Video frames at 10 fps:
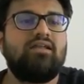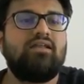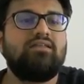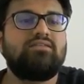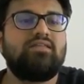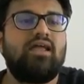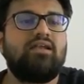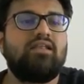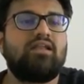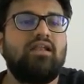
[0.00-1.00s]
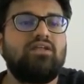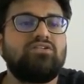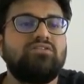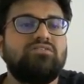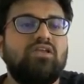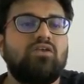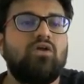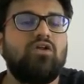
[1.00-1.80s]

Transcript: It is said connection is secure.